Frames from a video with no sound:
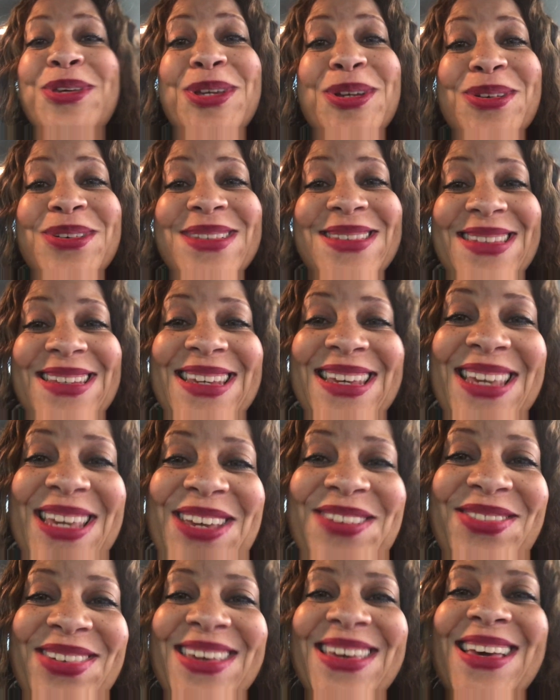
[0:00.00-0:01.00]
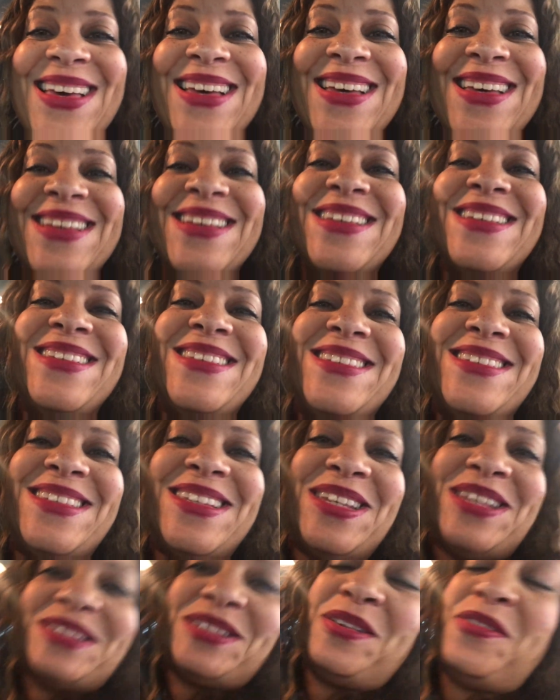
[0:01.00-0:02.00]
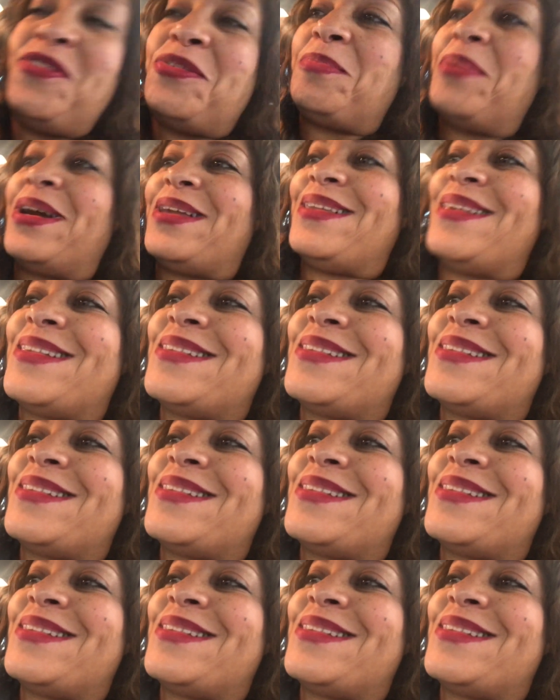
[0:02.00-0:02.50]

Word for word: Year's Eve, you guys. Is everybody